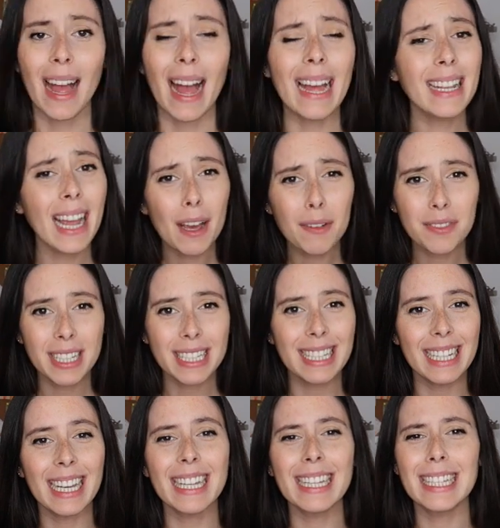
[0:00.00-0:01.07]
And
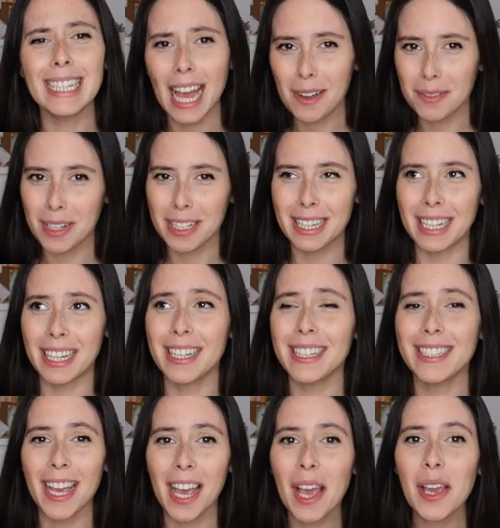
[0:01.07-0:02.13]
definitely
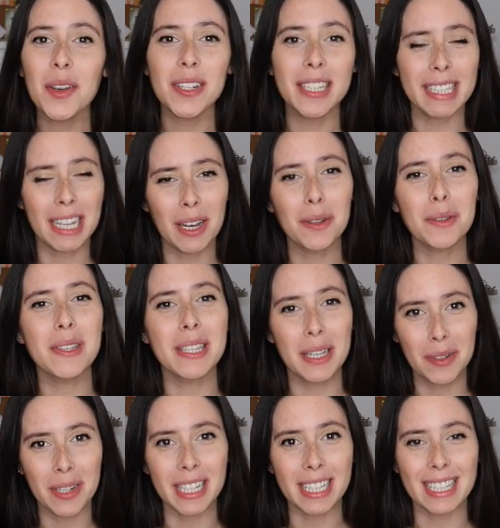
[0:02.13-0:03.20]
take yourself
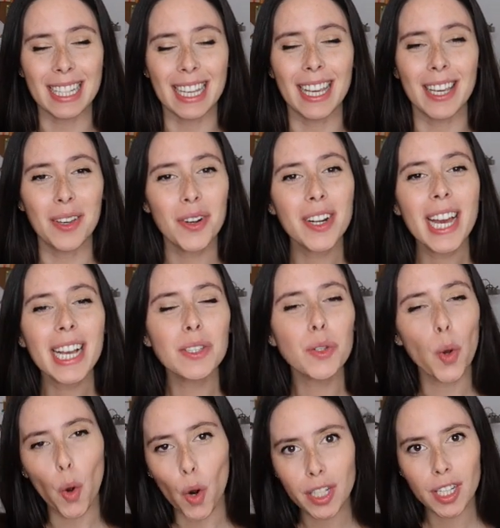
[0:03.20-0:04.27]
seriously. Your next
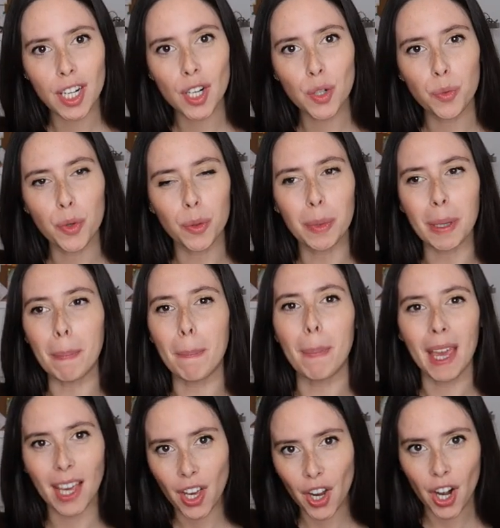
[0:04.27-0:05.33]
order will be
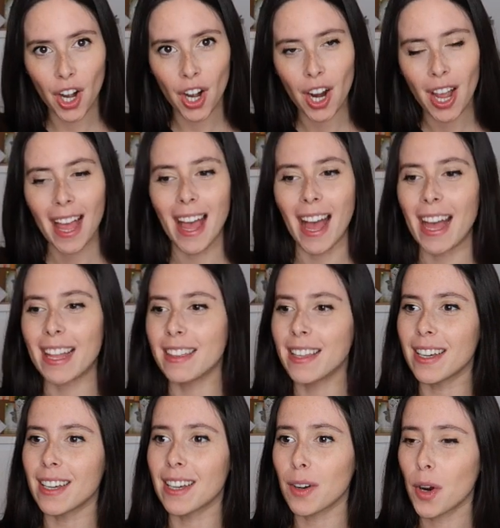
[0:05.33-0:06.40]
bigger and
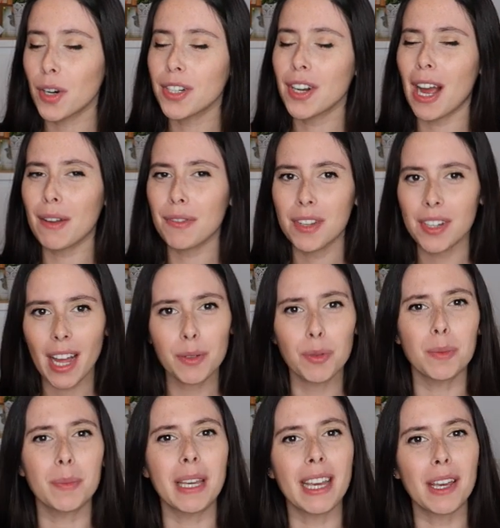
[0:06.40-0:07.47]
the order after that will
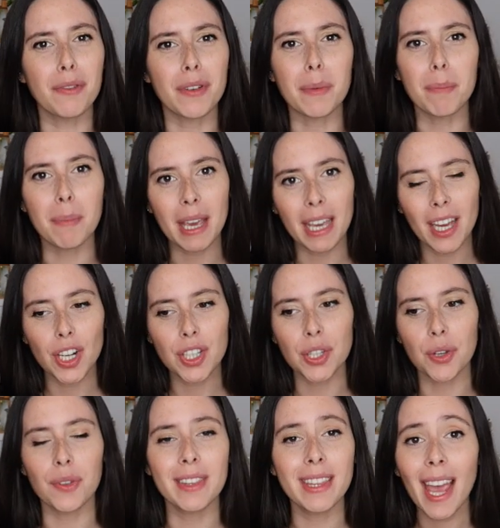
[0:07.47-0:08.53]
be even bigger.
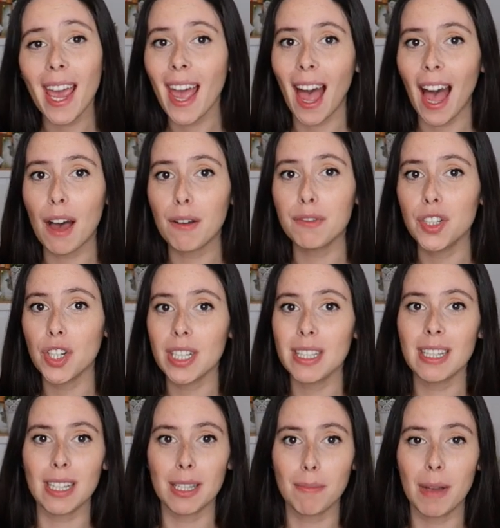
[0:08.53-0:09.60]
So they have
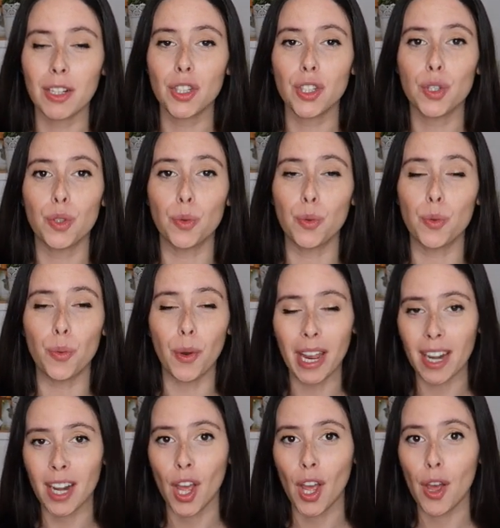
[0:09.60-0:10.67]
just as much to
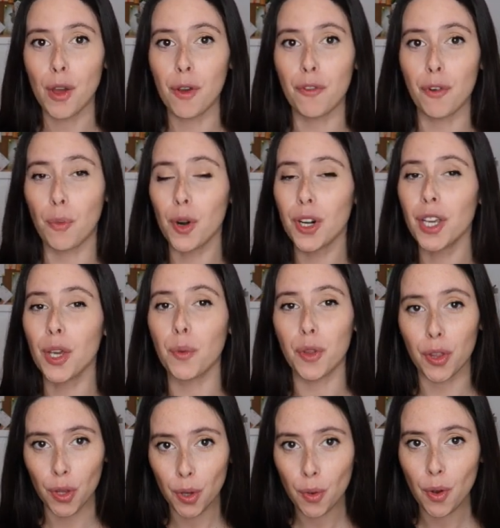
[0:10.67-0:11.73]
win for working
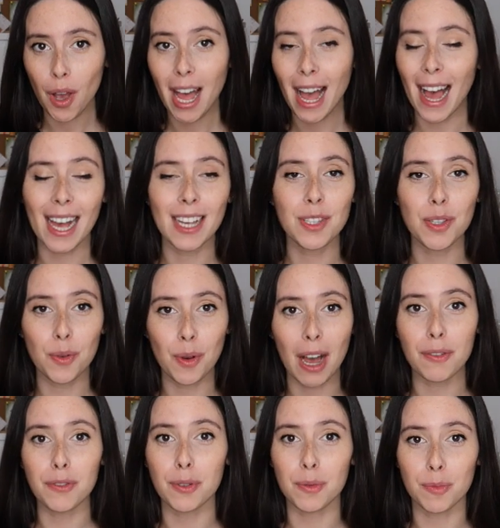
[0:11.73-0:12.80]
with you as you
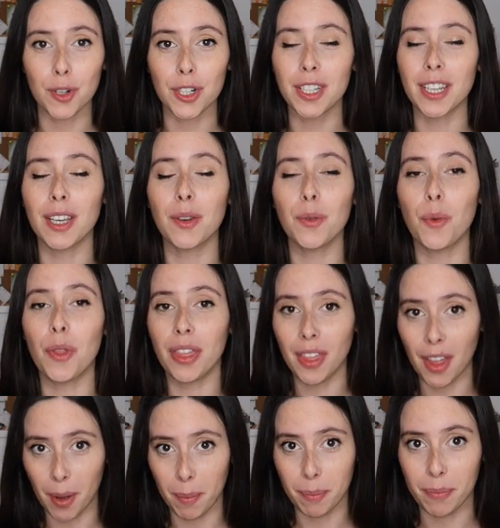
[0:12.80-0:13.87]
have from working with
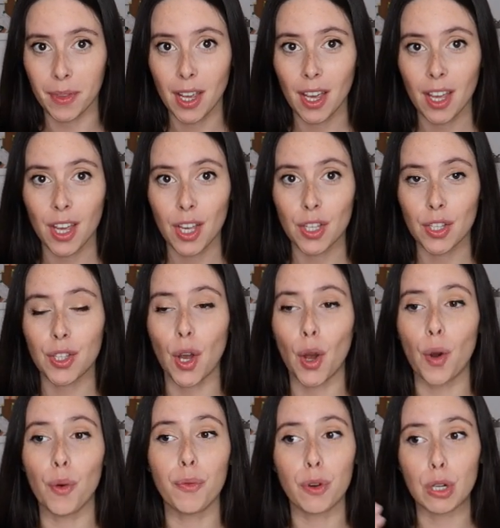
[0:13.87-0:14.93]
them.
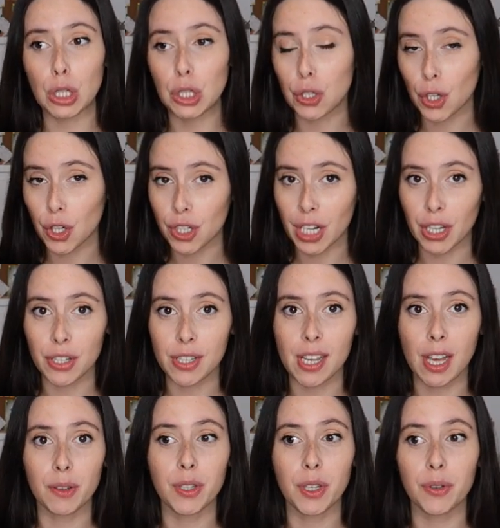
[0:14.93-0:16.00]
So for sure, take
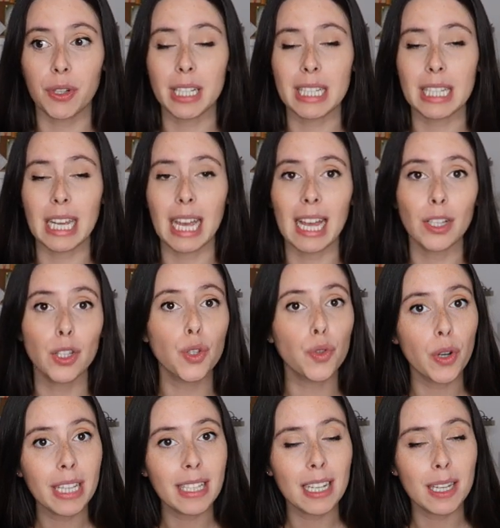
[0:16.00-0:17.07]
yourself seriously and
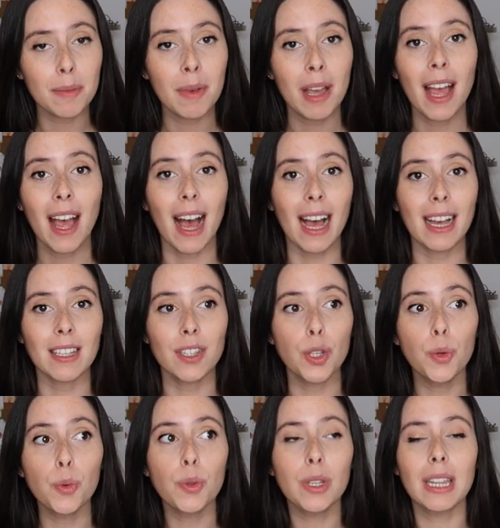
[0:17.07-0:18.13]
treat them as
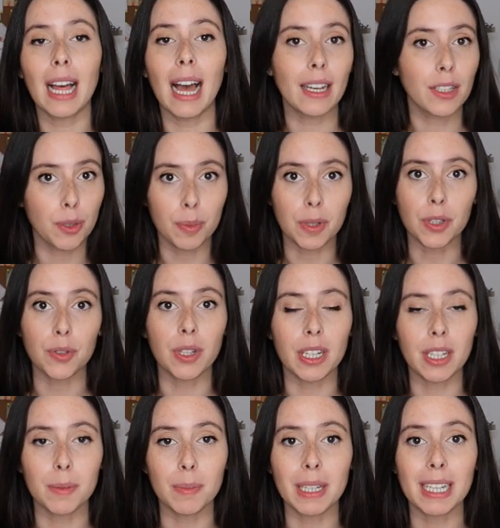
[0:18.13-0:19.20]
you would like to be
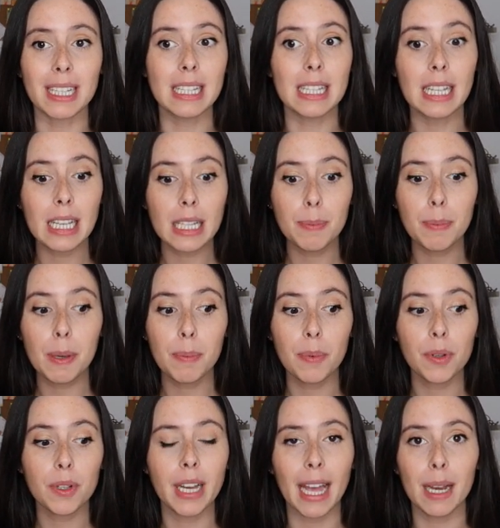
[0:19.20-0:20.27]
treated, because these
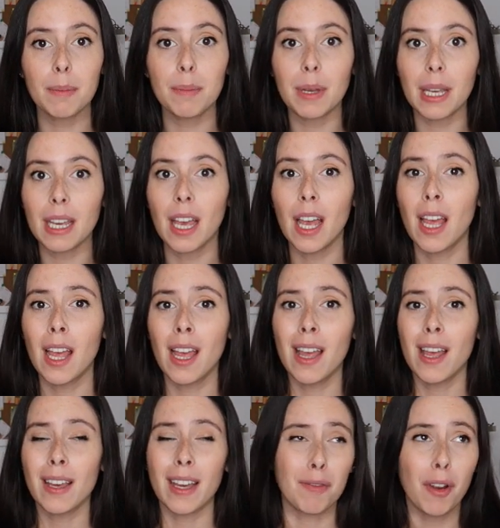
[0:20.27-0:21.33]
people can
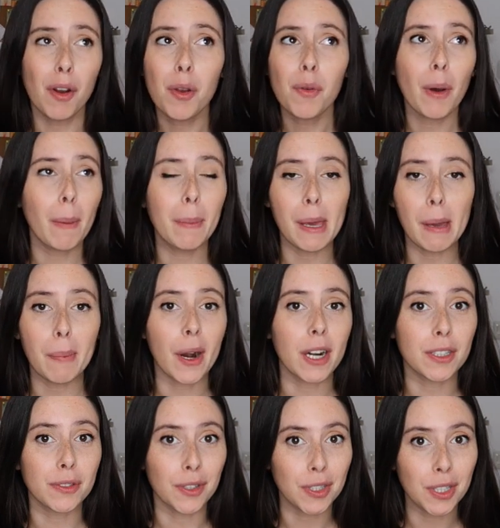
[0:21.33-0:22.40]
very well be a part
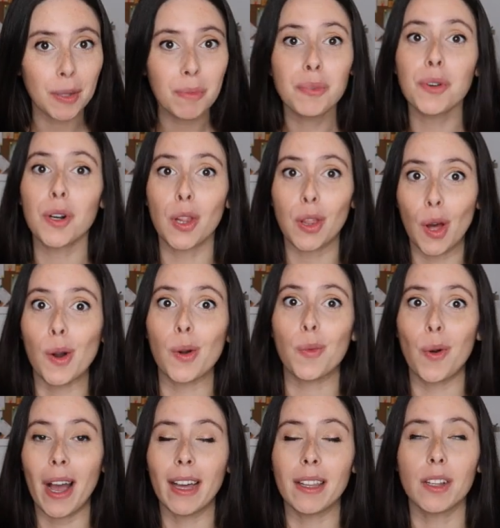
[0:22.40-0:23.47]
of your team for a long
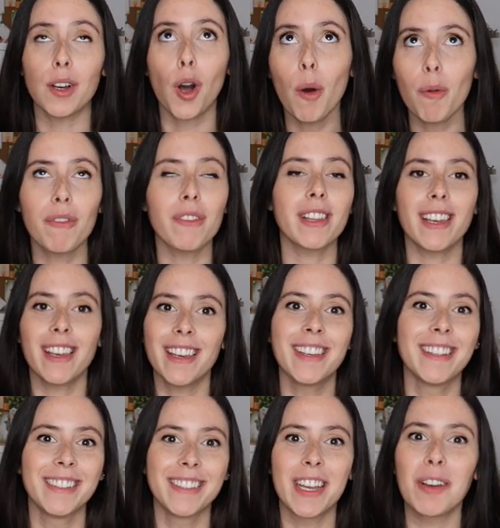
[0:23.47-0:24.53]
while. Hopefully
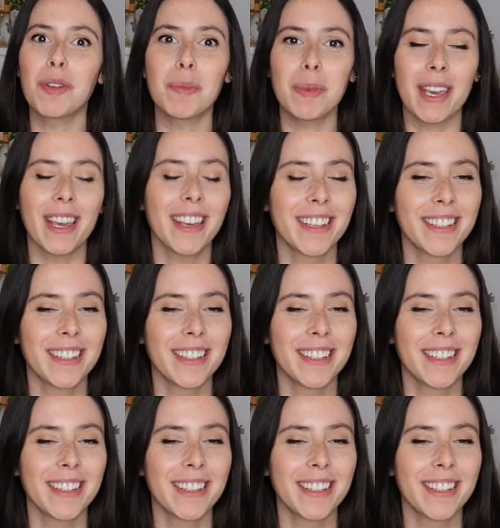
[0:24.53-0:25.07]
they will be.